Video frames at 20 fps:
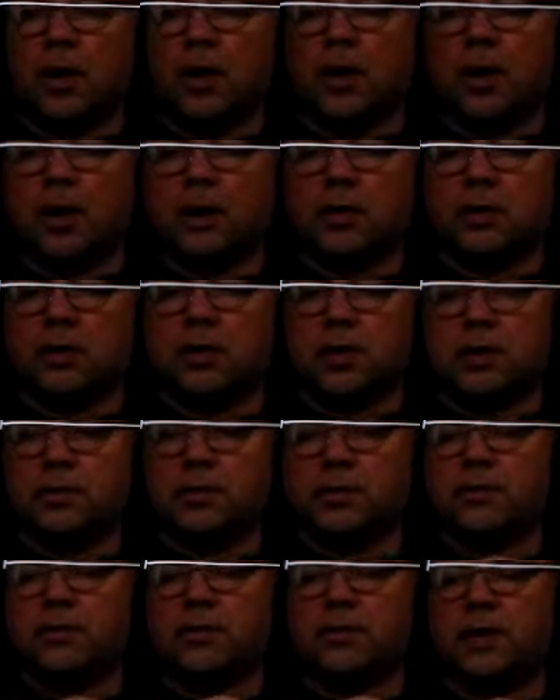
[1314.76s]
How can
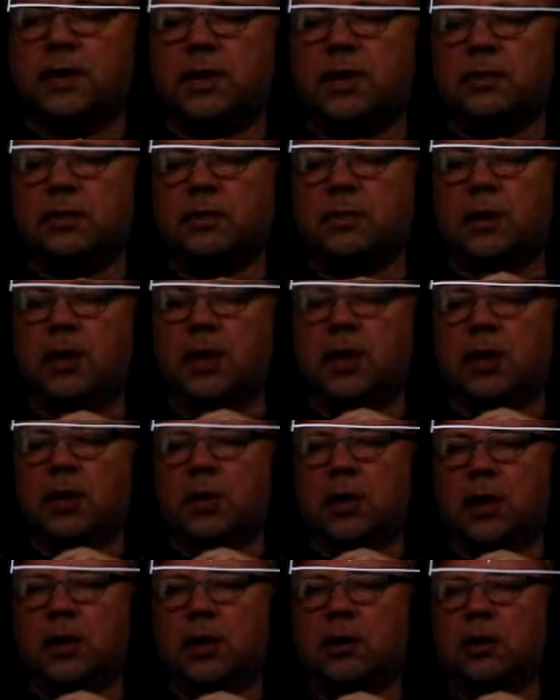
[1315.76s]
we find out the
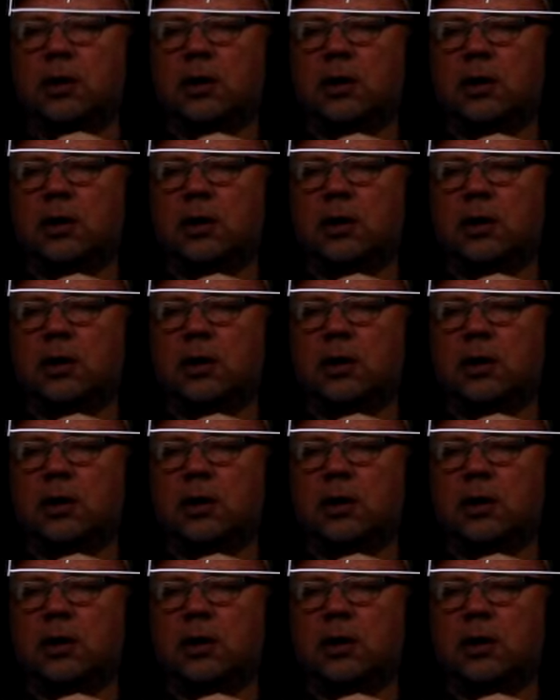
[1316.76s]
power